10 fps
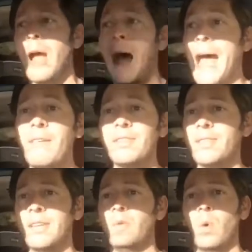I haven't
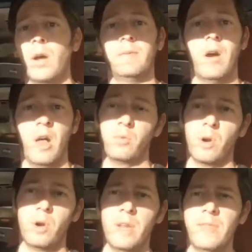seen one on the
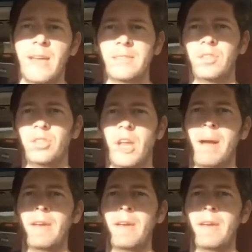road, and that's a shame.